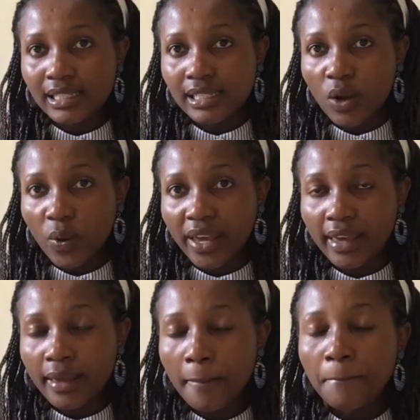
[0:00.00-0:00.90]
Okay,
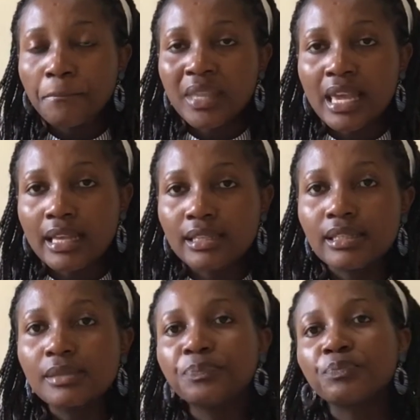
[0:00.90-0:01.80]
yes.
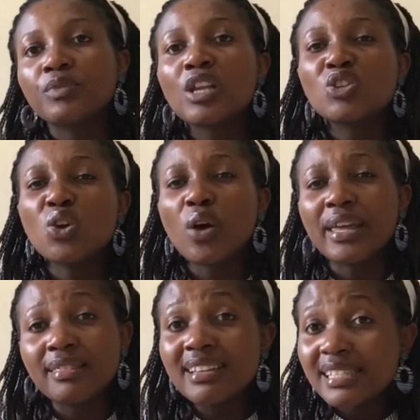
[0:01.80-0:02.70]
So in
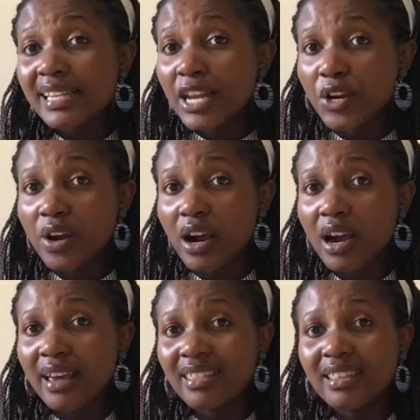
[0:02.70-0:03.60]
this era,
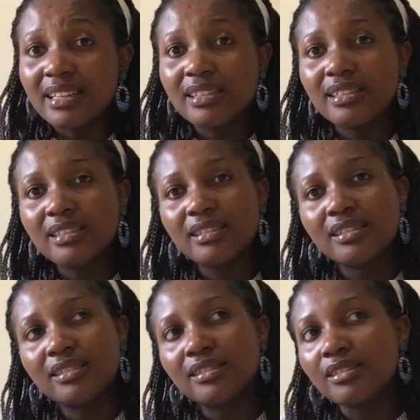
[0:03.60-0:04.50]
in
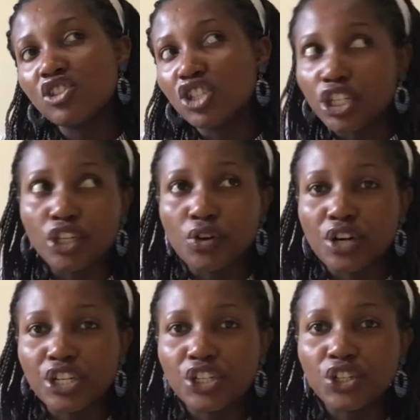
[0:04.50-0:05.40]
this
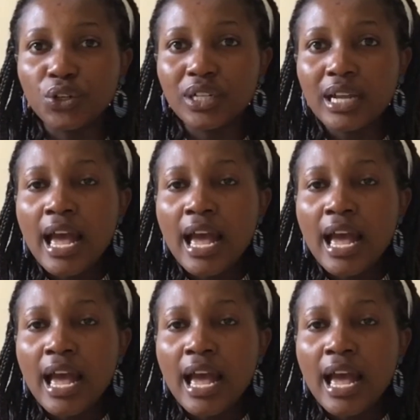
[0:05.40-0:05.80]
generation,